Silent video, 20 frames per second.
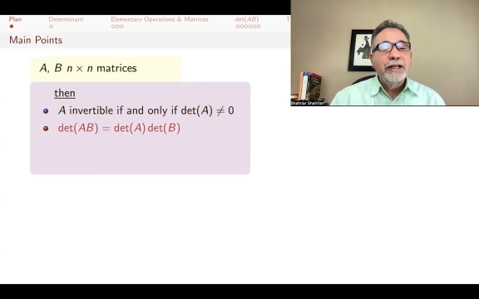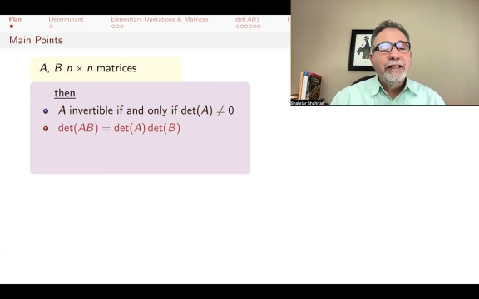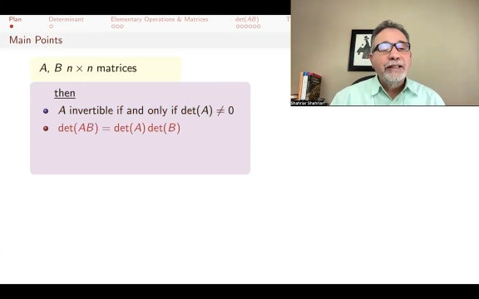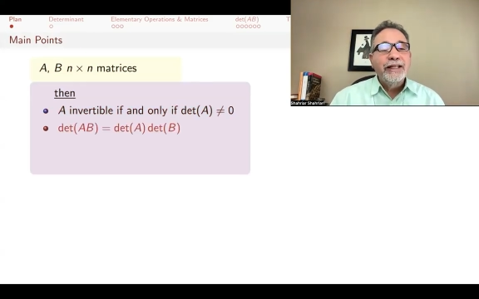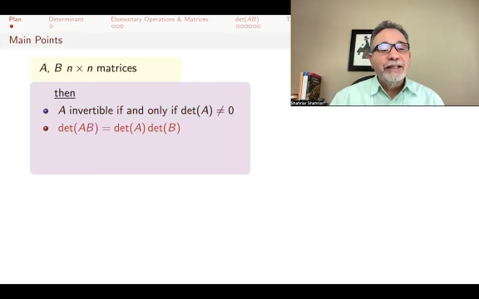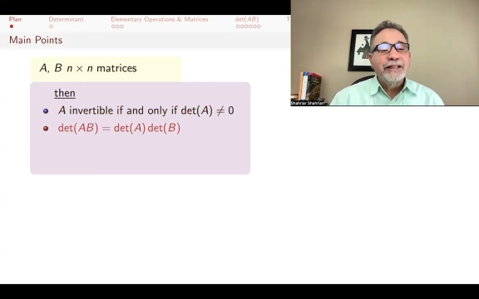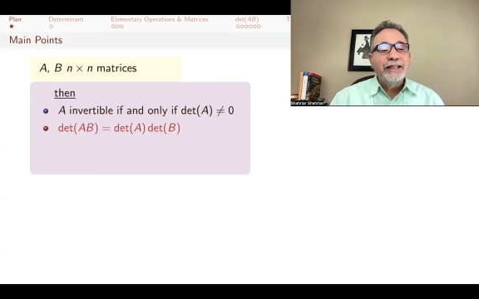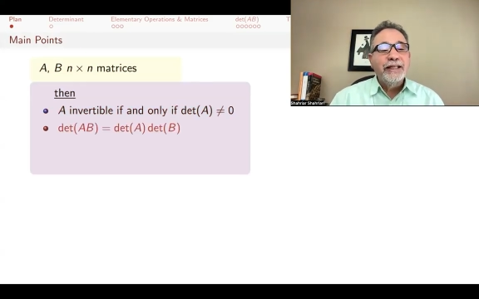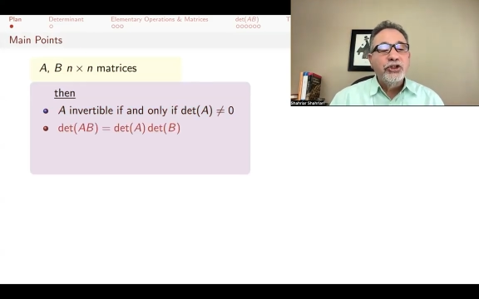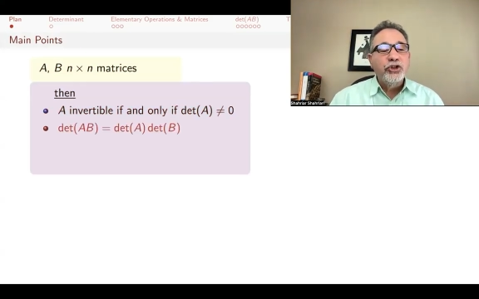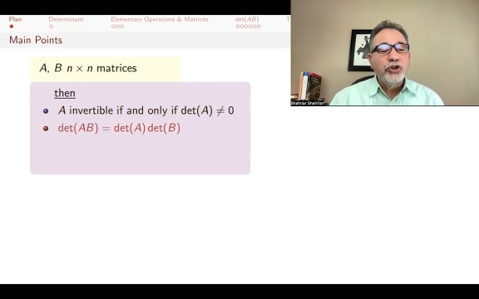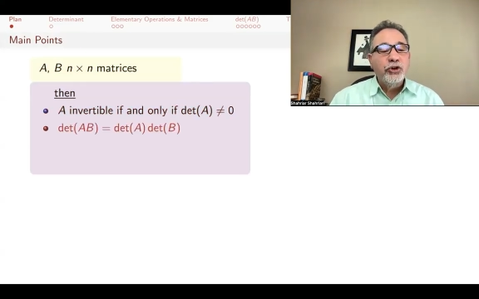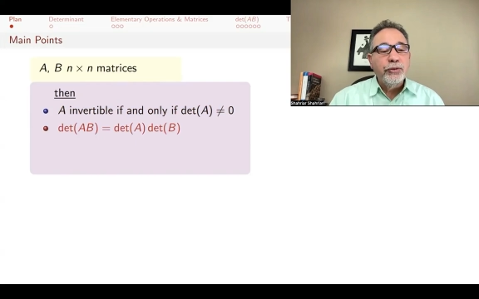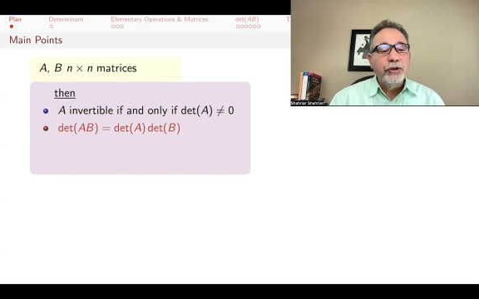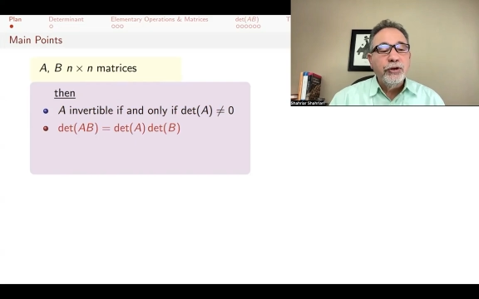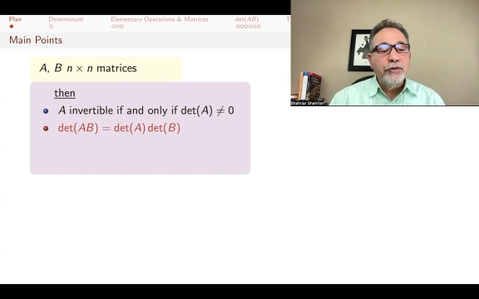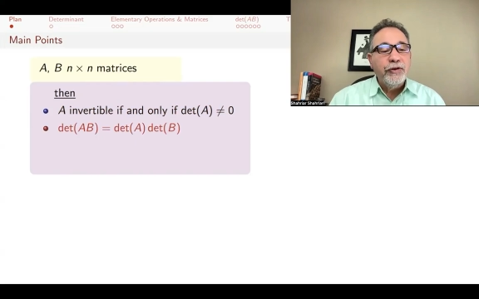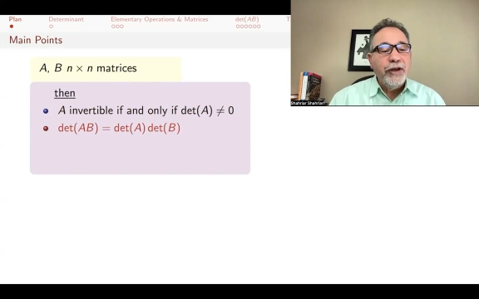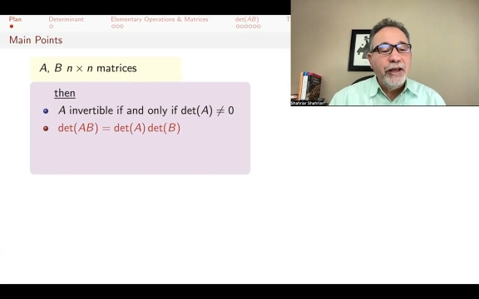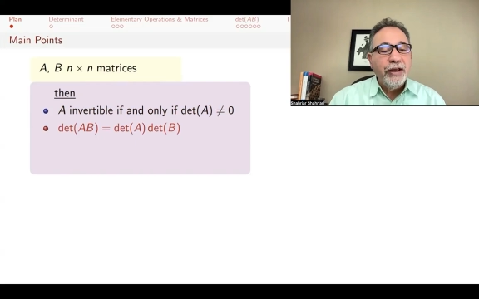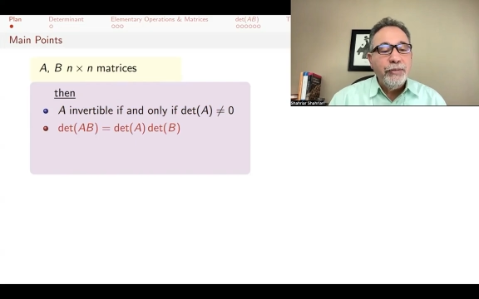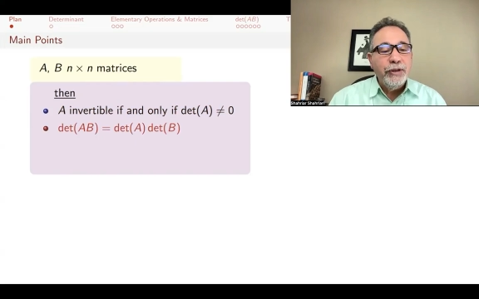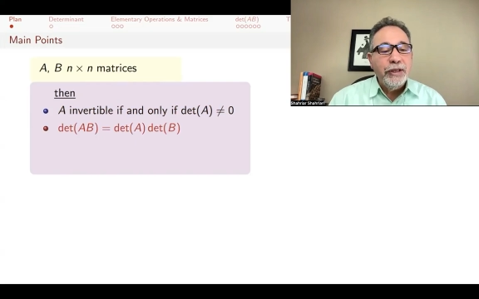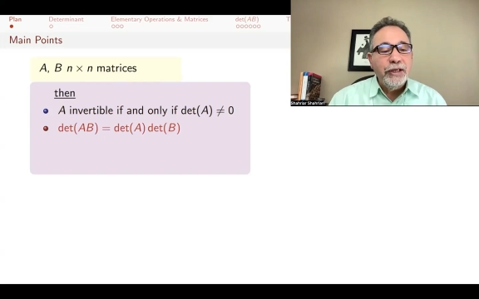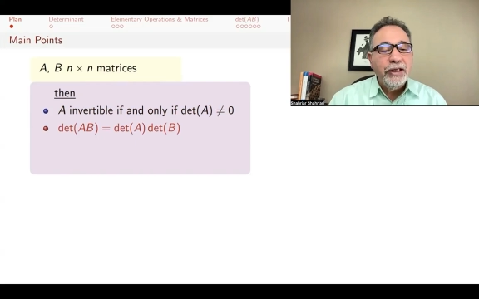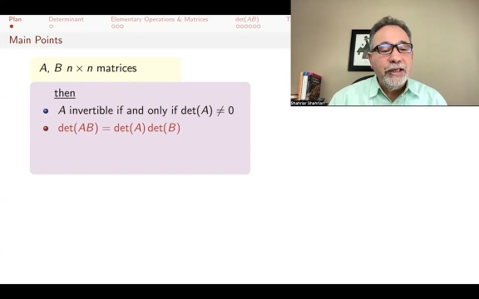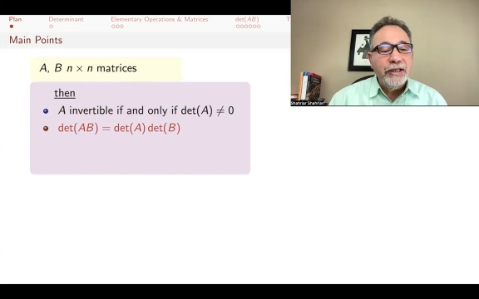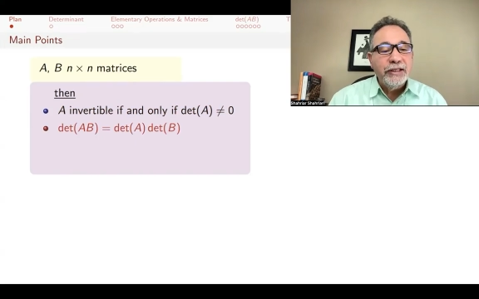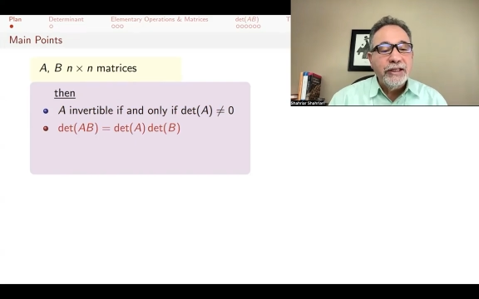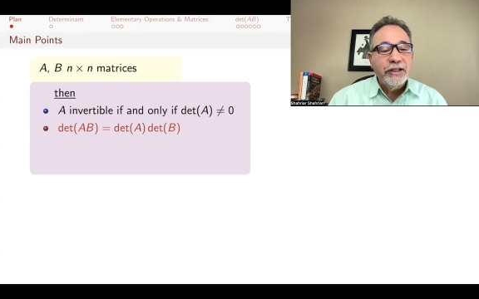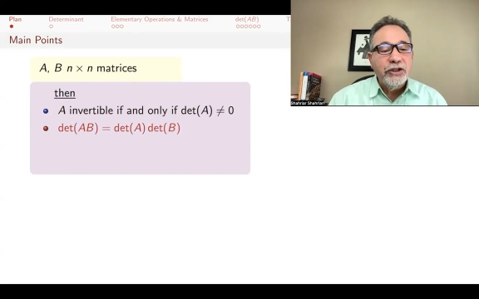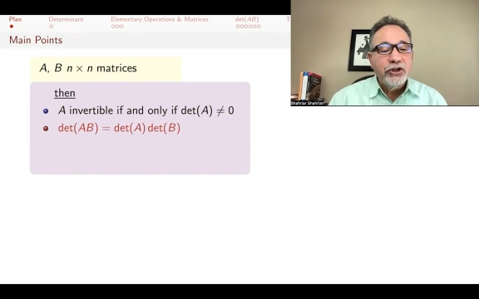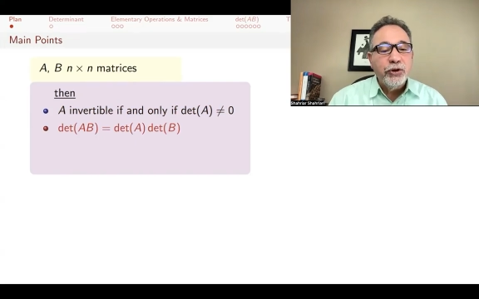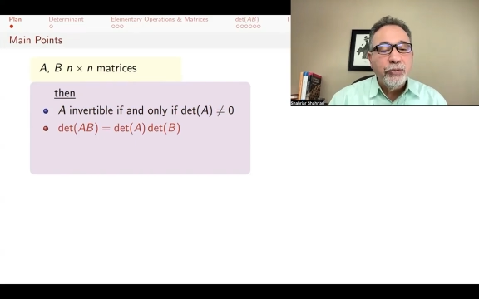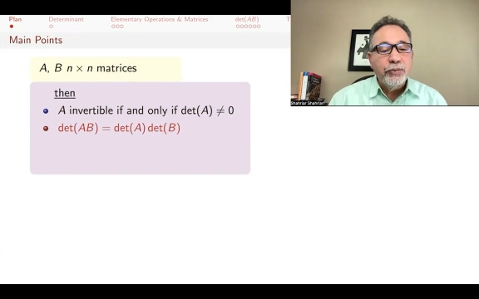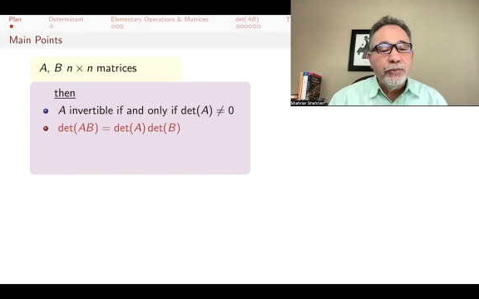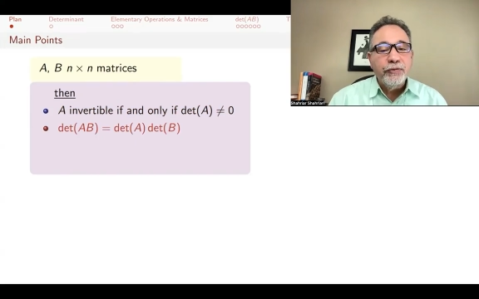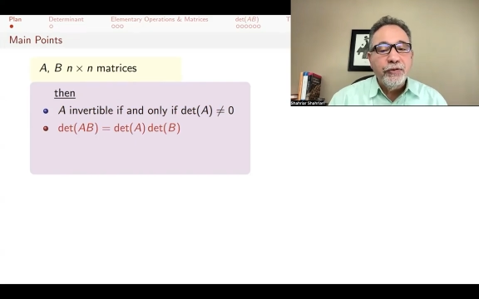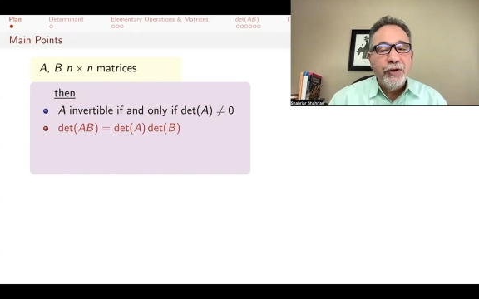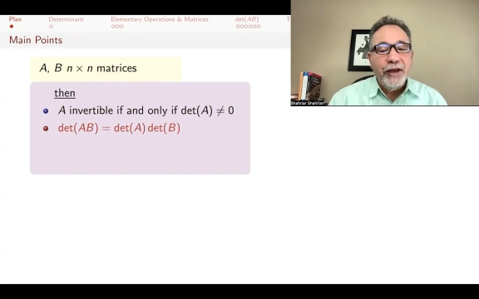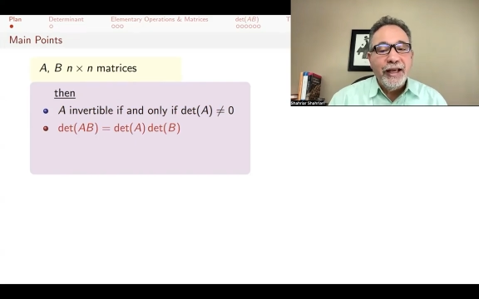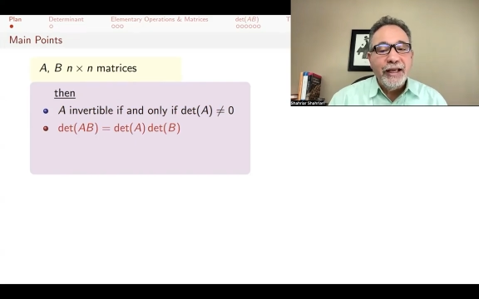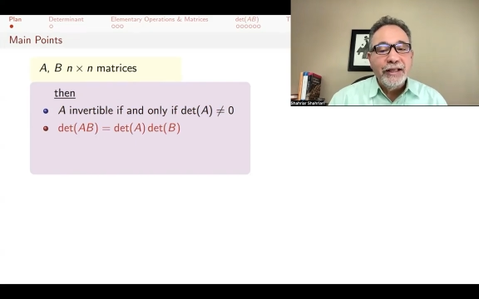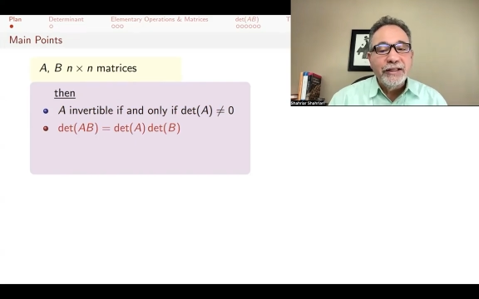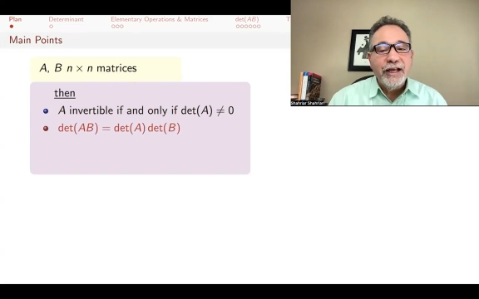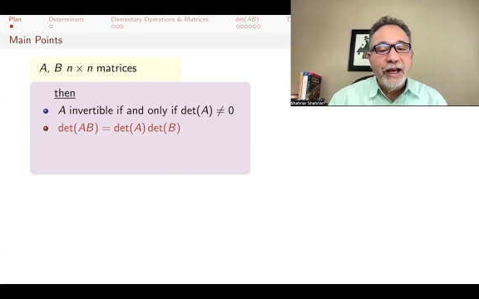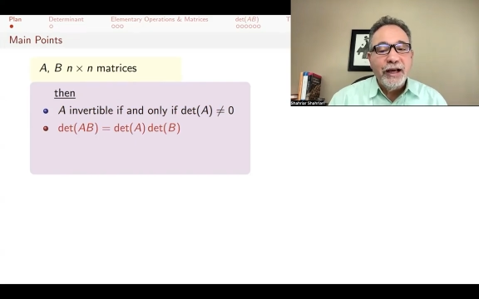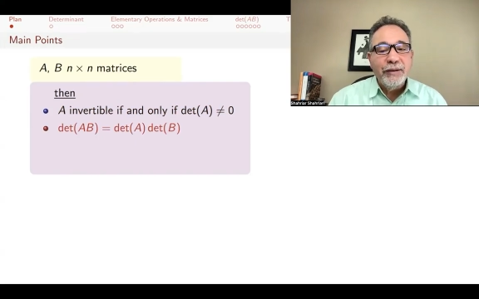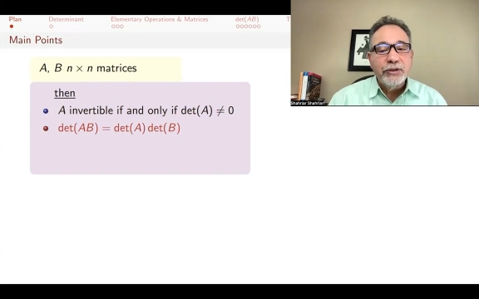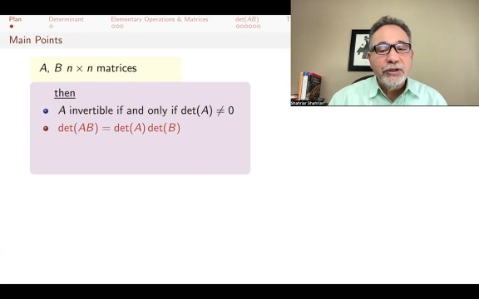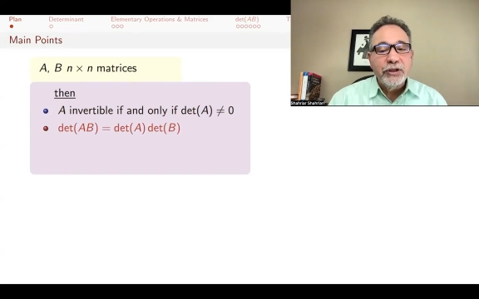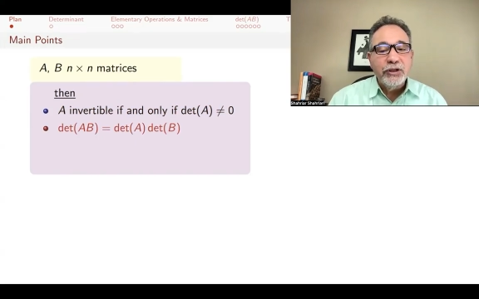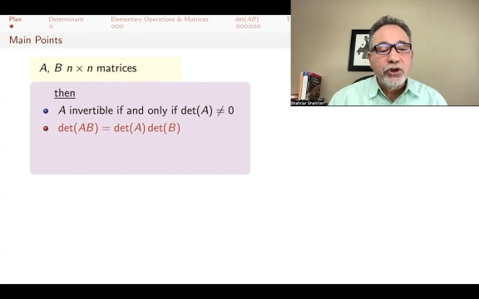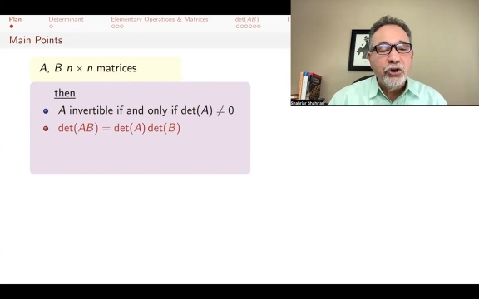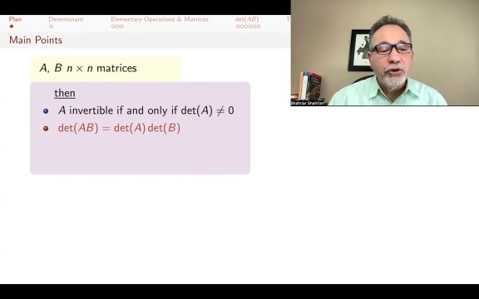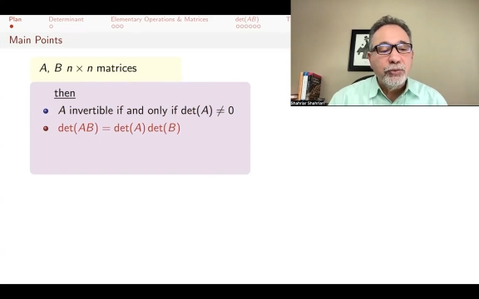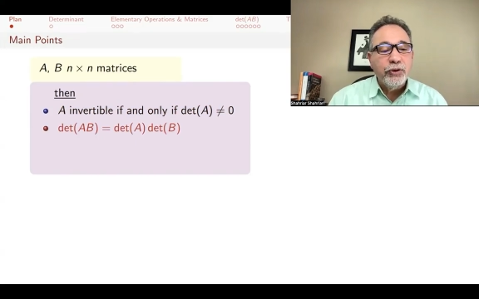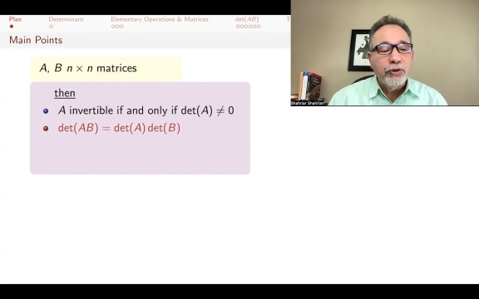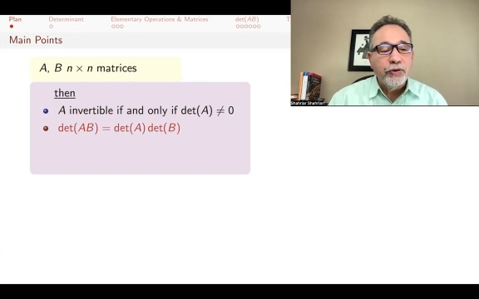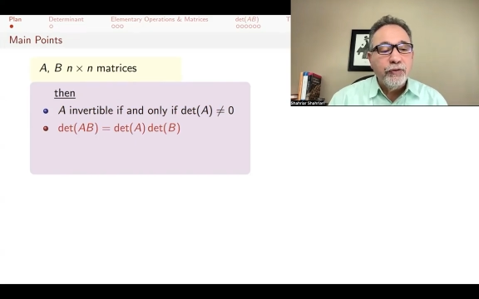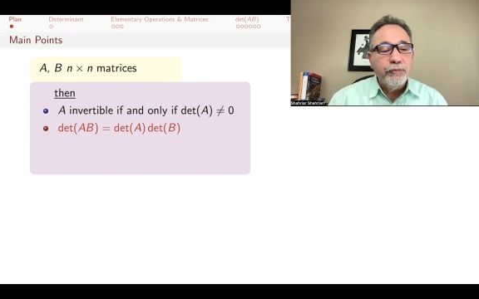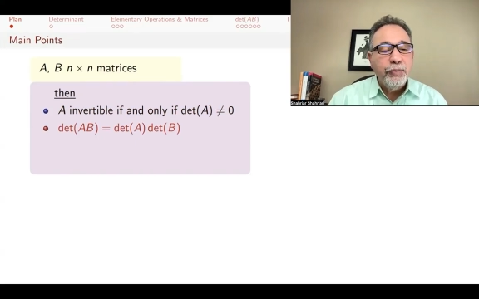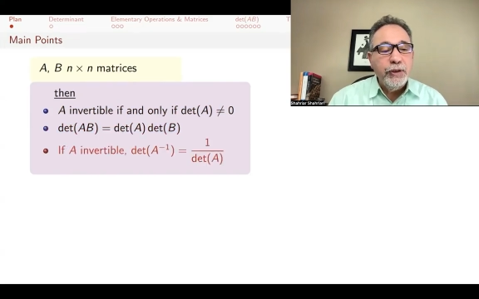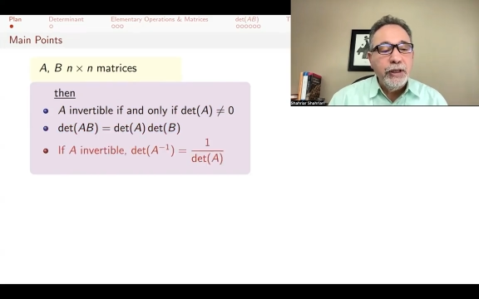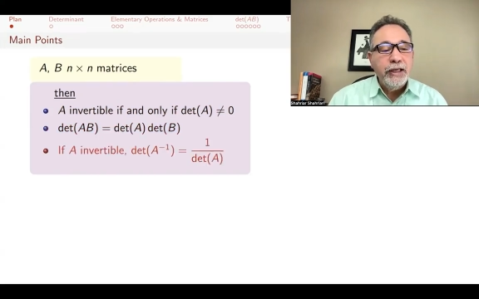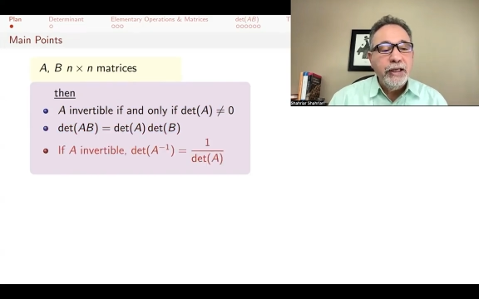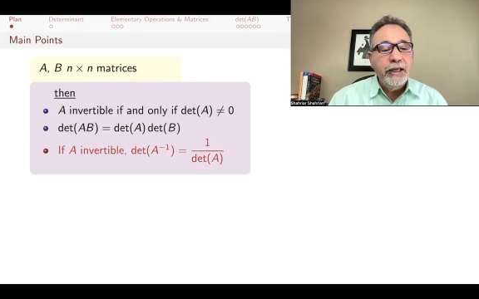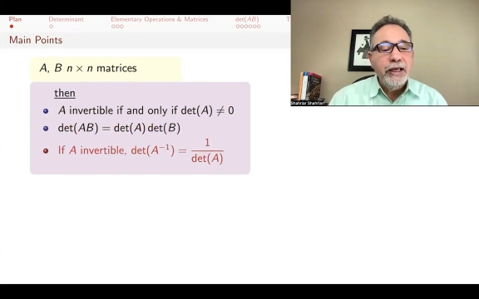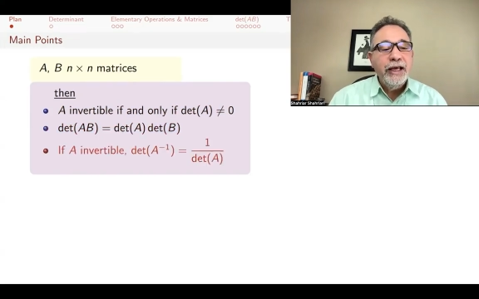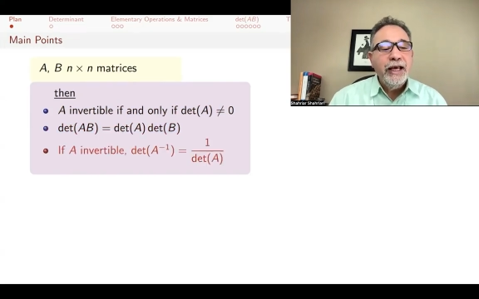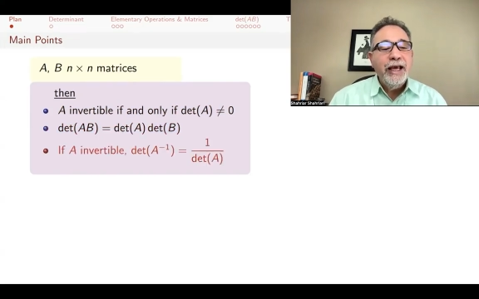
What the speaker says: That determinant of AB is determinant of A times determinant of B,